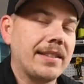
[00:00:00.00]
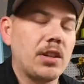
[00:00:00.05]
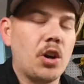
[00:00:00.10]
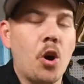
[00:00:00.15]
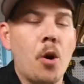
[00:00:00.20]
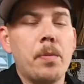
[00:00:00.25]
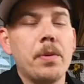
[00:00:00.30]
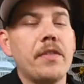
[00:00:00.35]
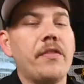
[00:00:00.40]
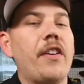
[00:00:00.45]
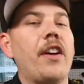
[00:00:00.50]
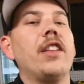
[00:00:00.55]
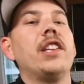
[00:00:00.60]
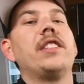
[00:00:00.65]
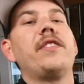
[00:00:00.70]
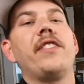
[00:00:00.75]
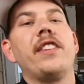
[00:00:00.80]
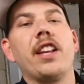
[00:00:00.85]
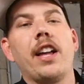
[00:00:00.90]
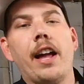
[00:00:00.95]
I hope you found this
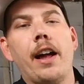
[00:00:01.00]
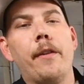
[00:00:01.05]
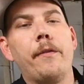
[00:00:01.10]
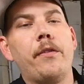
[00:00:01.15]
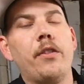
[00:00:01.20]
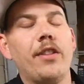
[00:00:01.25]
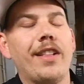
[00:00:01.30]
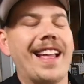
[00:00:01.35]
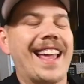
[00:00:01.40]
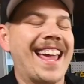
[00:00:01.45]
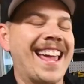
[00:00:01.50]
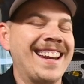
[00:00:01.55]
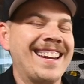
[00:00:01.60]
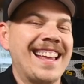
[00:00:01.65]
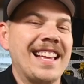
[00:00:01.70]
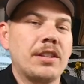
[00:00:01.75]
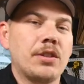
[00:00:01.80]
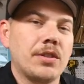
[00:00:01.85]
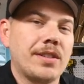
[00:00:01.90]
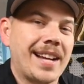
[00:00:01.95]
video helpful and
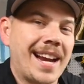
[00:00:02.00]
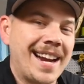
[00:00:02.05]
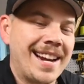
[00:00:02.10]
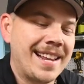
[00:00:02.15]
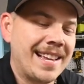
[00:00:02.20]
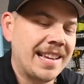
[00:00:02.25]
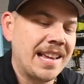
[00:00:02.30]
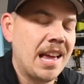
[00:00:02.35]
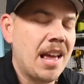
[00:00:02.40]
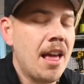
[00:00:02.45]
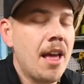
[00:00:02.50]
entertaining.